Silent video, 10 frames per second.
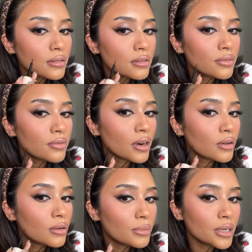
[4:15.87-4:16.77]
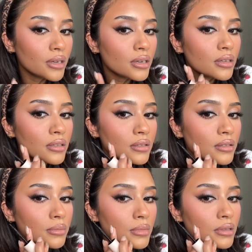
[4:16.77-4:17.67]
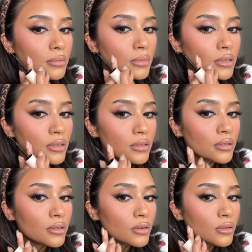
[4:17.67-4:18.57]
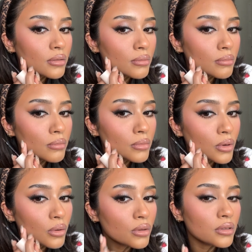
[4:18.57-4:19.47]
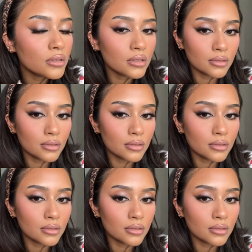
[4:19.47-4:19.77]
freckle maker to make them into little moles,